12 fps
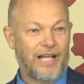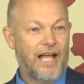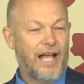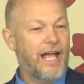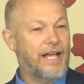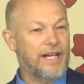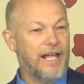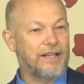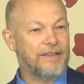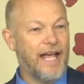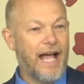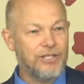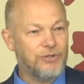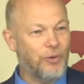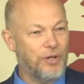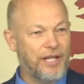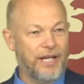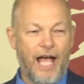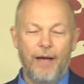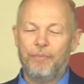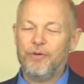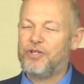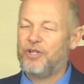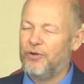And that's what can
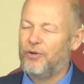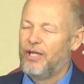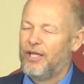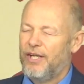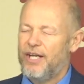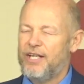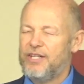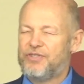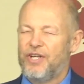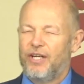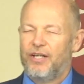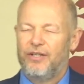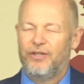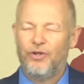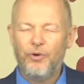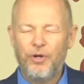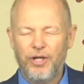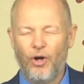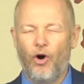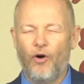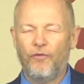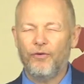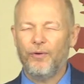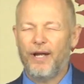happen to you is you can
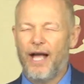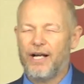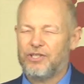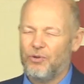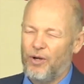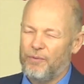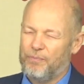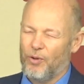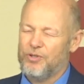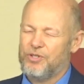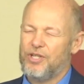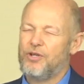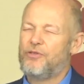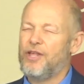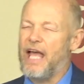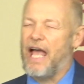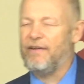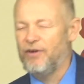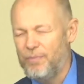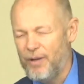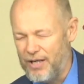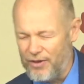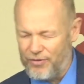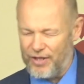overreact to one person. You think
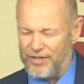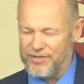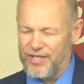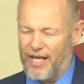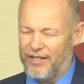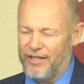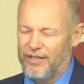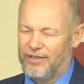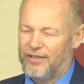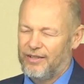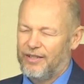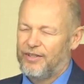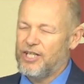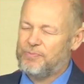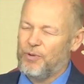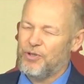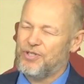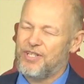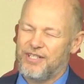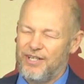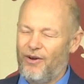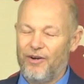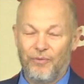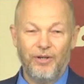everybody thinks that. This person says, you know
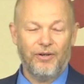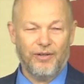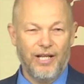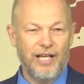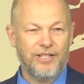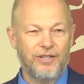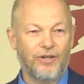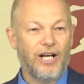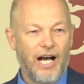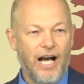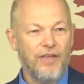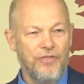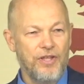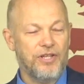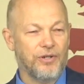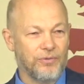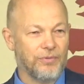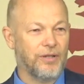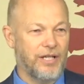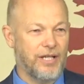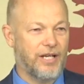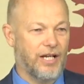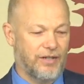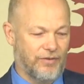what? I really don't like you. I think you're really
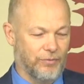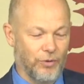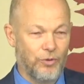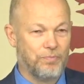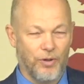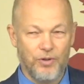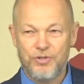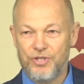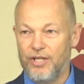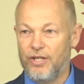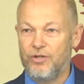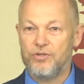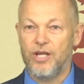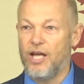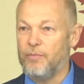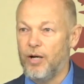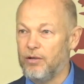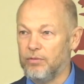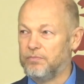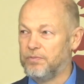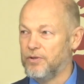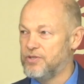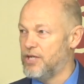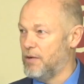kind of a rude person. And you say, am I a rude
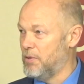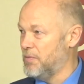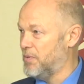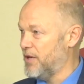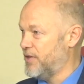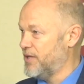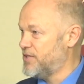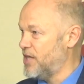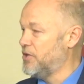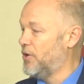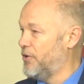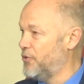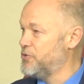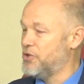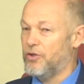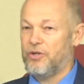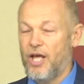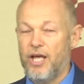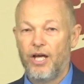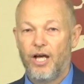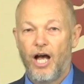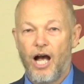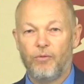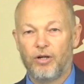person? Everybody probably thinks that. You know, notice the other day,
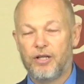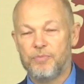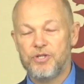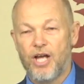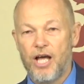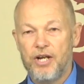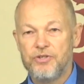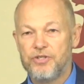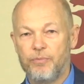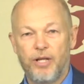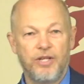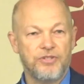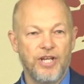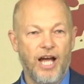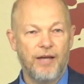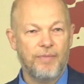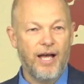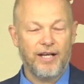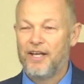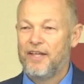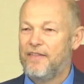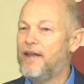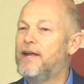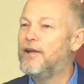I walked up to say hi to somebody. They didn't say hi back.
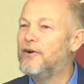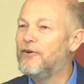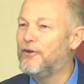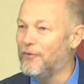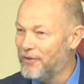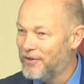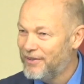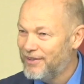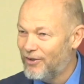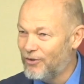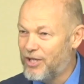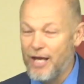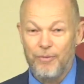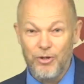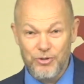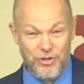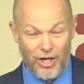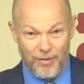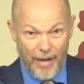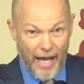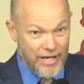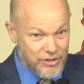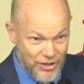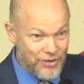They didn't you. Okay, but you start
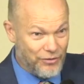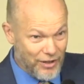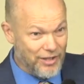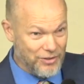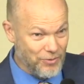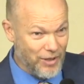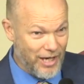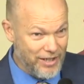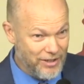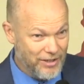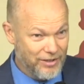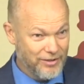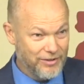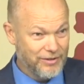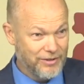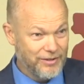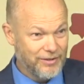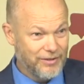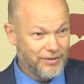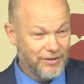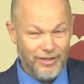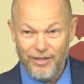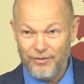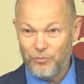imagining things, right?
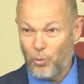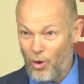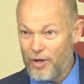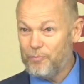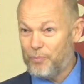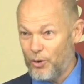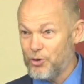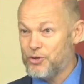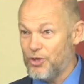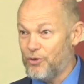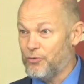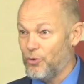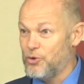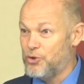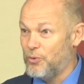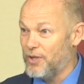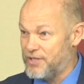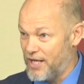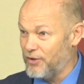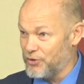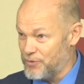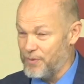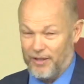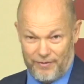And one person throws you in a
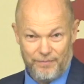tailspin.